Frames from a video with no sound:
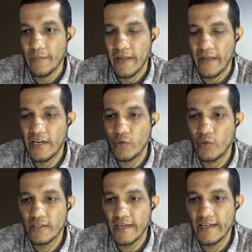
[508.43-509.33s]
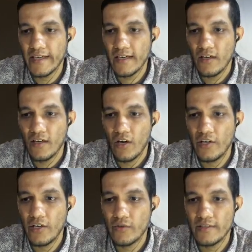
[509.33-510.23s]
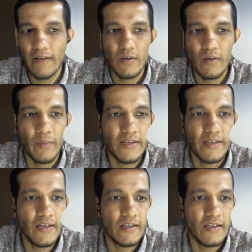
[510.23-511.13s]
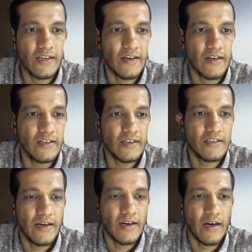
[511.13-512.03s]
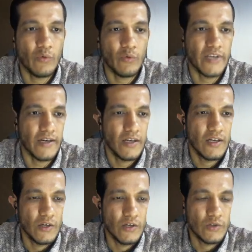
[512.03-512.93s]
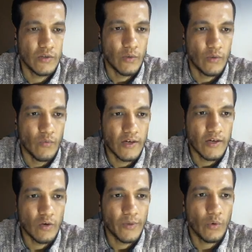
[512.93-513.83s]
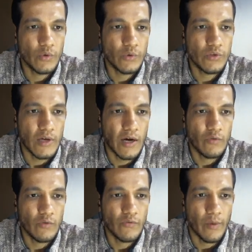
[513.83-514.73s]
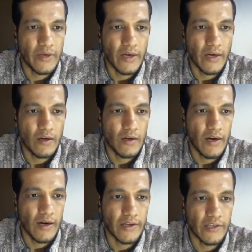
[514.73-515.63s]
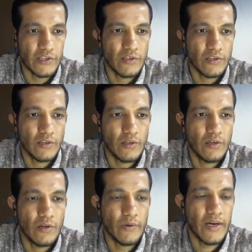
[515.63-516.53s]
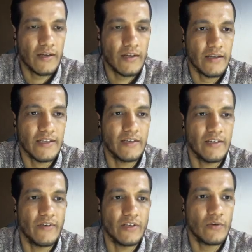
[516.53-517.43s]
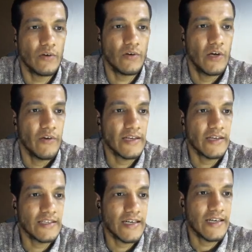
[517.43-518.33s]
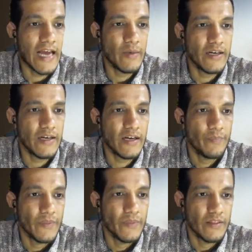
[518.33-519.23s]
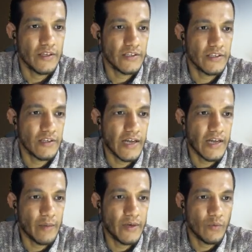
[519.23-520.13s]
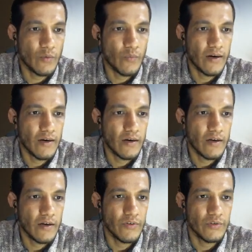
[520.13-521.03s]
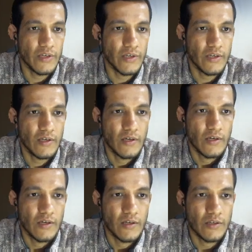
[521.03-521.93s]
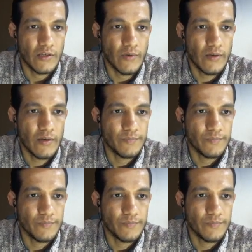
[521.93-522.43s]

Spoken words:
near to the center or near to the shaft, but here the runner is at outside. So the water will be goes out from here like this. Okay, that is the difference. So you can see the diameter. This is diameter 1. If you see this one,